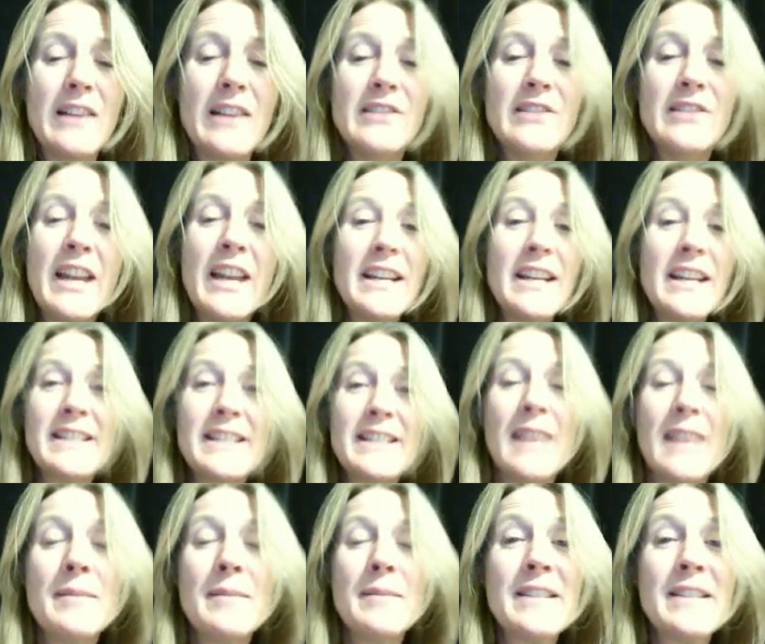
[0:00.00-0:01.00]
Late
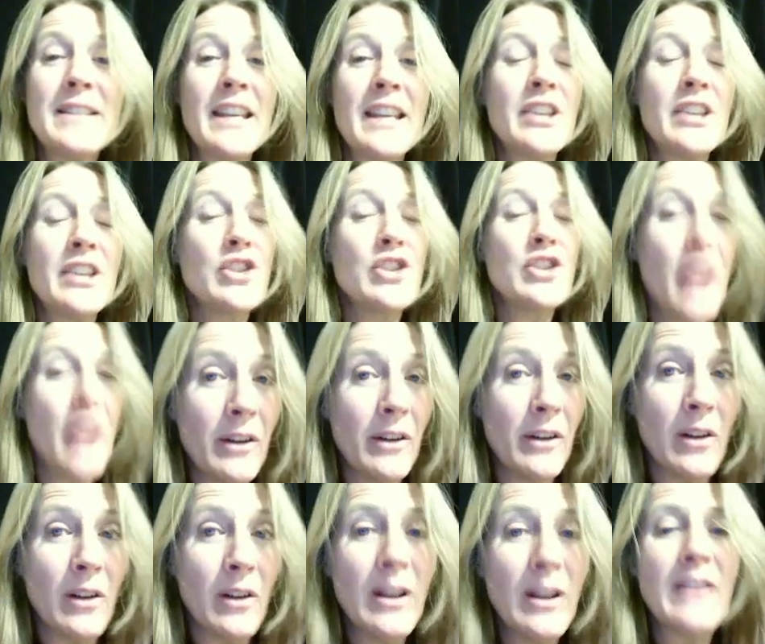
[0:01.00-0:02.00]
assignments in
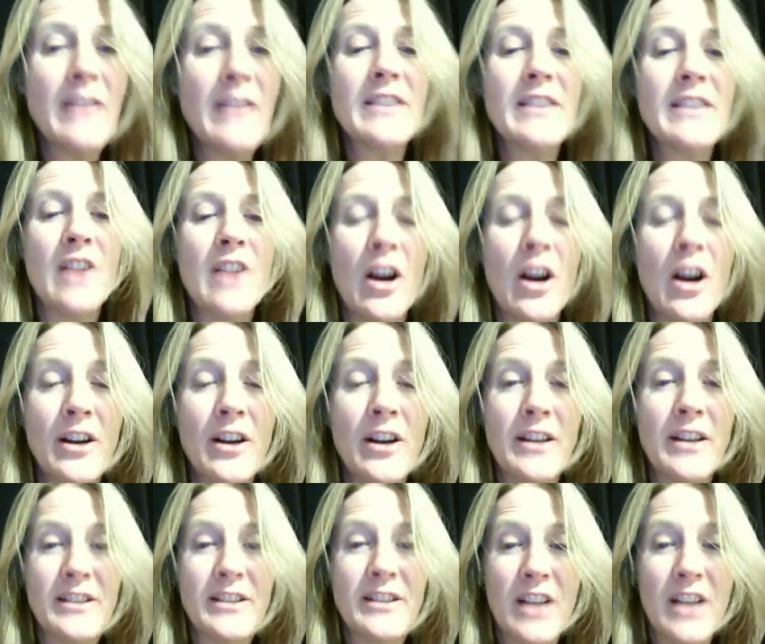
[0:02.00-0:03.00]
general, and these are
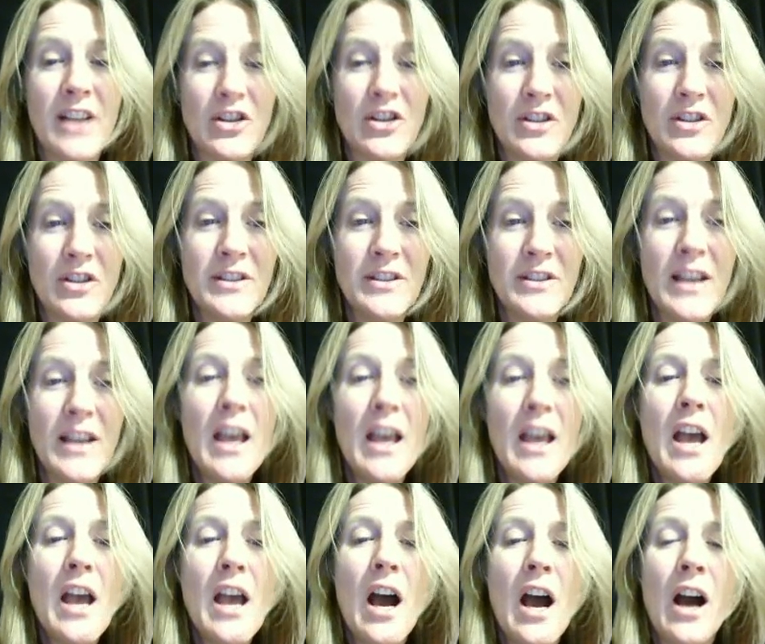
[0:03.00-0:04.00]
not discussions,
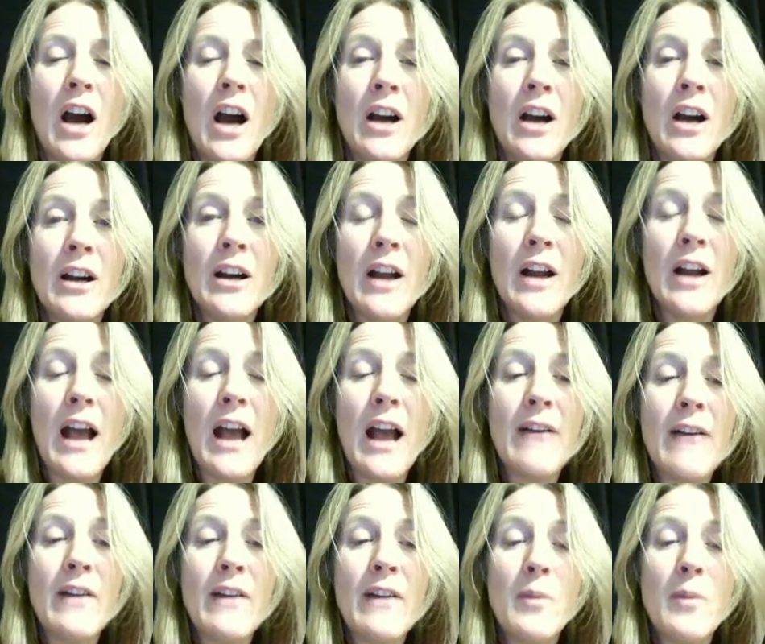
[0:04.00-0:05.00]

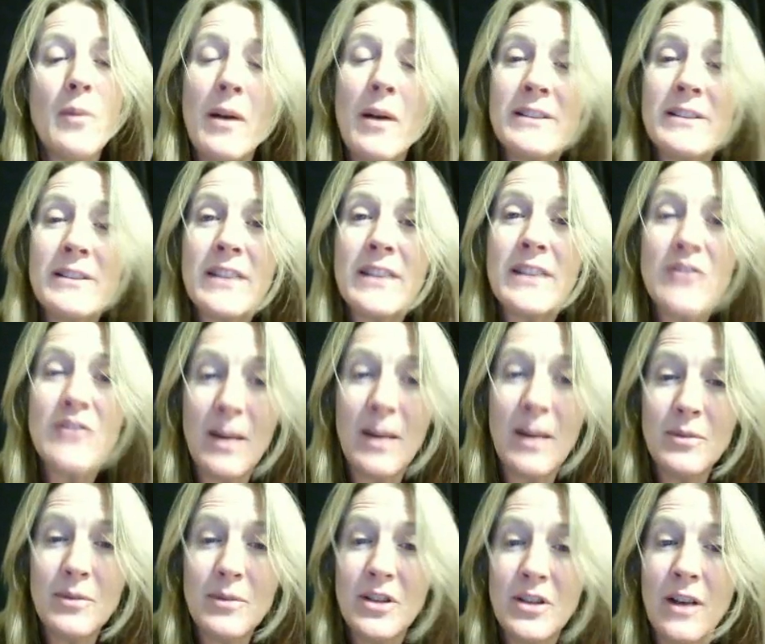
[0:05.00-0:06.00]
have a policy of
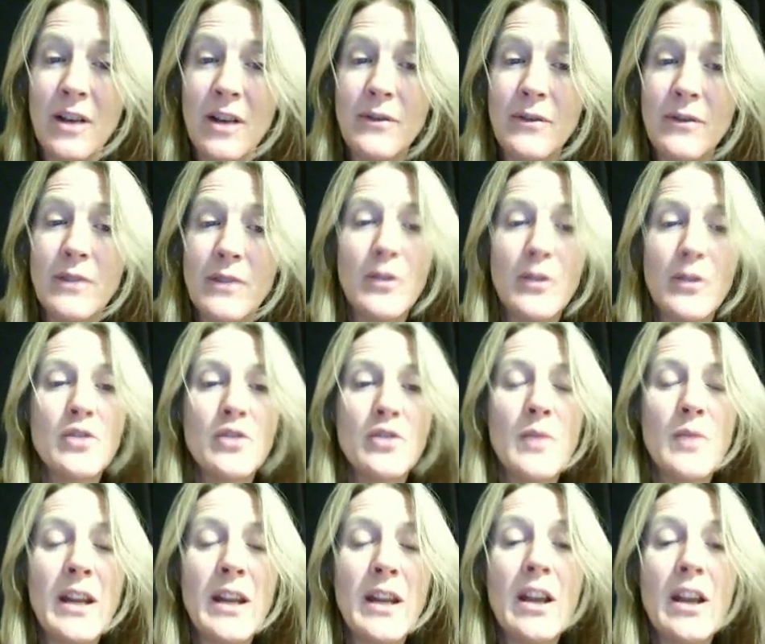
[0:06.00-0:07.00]
10% off for the first
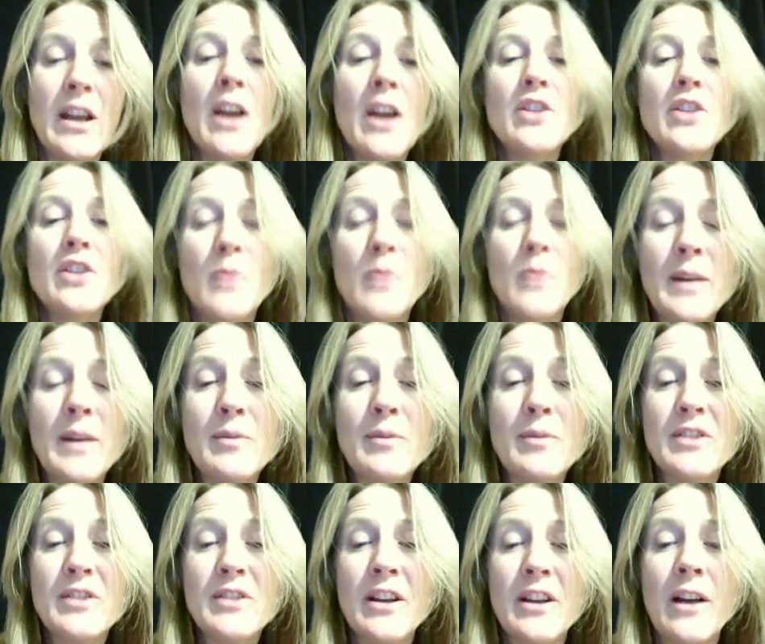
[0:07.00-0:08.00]
week,
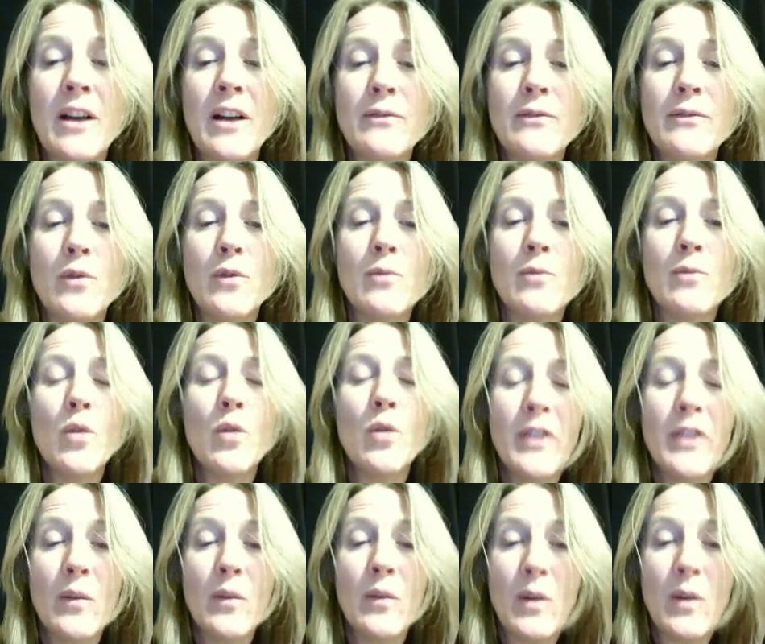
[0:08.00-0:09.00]
20% off for more
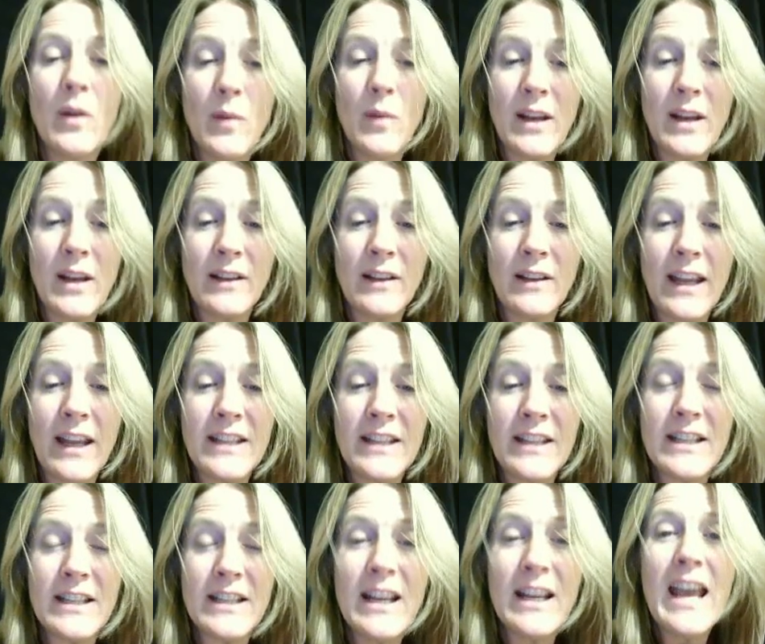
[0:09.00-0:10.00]
than 1 week
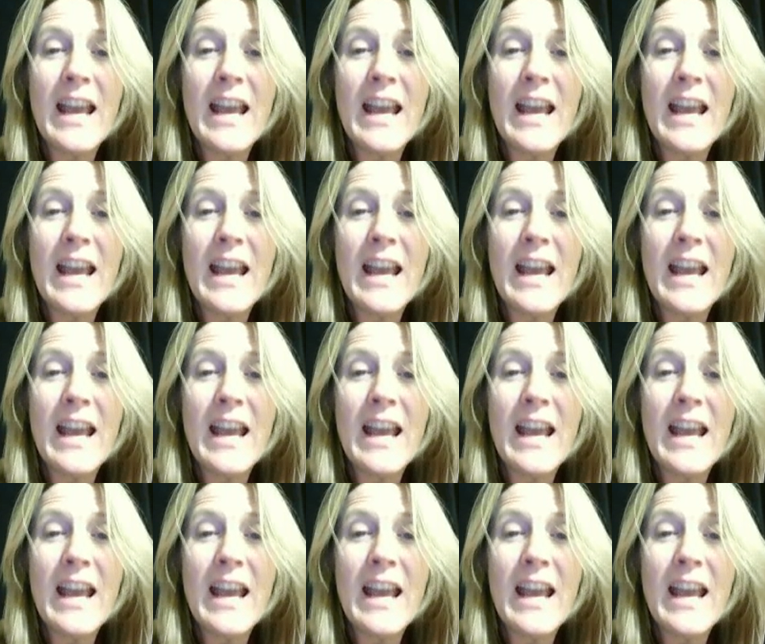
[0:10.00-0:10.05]
late,